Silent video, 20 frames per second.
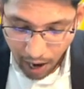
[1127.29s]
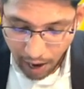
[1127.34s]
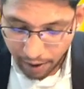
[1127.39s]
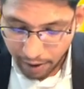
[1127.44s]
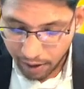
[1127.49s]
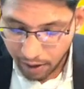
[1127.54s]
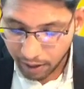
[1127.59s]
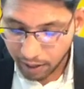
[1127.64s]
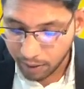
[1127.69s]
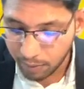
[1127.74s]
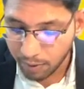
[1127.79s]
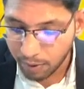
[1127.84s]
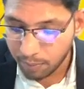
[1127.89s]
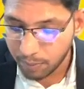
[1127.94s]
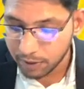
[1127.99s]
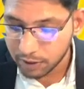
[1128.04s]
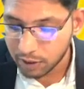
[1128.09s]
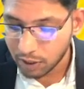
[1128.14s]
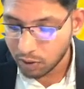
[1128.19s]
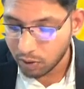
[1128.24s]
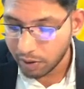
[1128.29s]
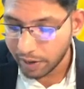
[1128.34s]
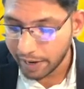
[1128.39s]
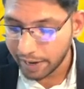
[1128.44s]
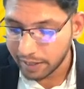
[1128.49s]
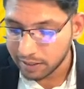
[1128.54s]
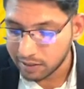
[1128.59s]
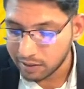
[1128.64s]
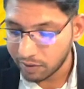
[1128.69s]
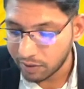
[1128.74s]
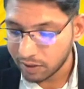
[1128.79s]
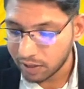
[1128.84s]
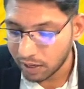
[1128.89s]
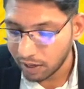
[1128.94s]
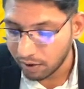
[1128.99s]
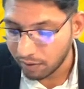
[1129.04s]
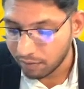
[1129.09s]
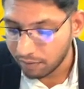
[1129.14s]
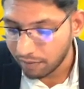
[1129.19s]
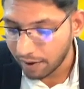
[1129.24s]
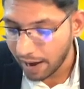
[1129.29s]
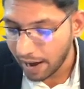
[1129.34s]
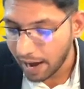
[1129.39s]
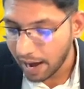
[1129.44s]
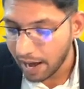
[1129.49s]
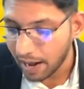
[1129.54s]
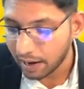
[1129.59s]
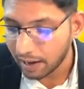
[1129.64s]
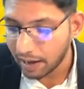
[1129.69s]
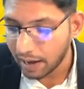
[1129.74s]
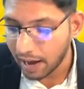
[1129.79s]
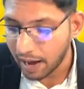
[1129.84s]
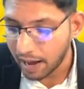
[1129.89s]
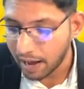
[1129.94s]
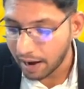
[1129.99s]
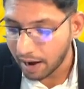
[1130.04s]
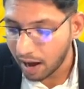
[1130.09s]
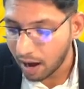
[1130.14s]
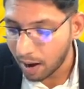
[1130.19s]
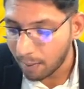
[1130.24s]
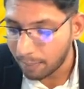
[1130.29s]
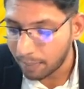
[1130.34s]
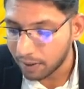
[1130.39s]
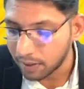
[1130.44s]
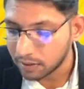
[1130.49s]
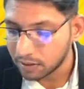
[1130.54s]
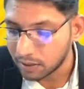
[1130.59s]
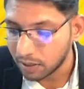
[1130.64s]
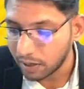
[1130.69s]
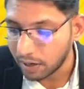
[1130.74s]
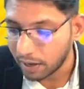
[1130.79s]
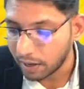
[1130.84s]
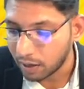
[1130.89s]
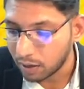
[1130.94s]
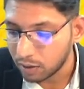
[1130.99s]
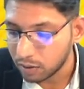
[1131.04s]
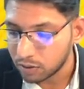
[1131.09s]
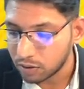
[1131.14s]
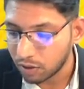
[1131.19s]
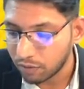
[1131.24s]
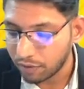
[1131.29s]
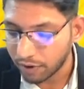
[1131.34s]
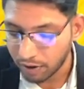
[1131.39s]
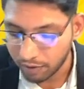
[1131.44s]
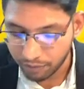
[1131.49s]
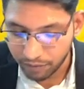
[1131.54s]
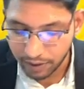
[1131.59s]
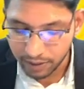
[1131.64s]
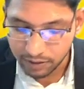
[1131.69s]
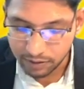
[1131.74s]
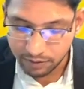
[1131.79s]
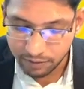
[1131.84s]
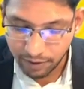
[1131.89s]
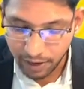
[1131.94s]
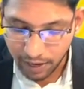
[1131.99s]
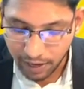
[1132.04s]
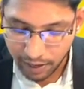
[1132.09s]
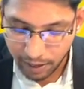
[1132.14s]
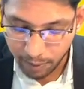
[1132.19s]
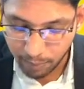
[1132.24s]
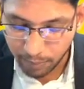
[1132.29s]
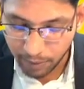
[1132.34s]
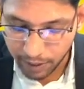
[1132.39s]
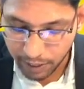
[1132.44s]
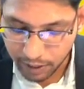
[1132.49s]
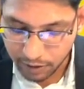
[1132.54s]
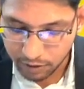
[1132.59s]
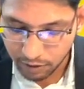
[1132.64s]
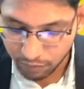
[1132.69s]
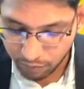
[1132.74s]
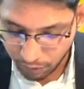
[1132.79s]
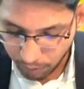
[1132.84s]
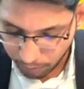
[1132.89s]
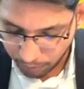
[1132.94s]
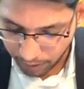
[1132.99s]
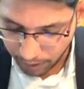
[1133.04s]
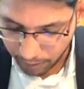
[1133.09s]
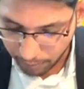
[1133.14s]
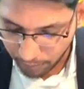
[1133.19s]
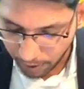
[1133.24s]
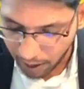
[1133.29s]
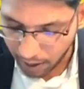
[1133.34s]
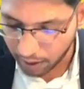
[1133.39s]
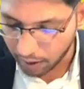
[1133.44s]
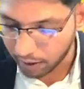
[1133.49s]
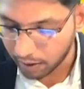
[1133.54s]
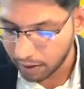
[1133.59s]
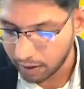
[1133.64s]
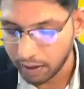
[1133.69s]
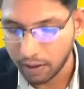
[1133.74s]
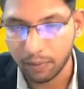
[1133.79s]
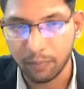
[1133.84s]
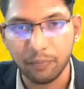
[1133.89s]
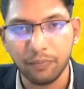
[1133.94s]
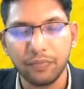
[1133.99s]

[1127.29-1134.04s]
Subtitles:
Under the Criminal Procedure Code 1973, where can a person accused of an offence file an application for plea bargaining?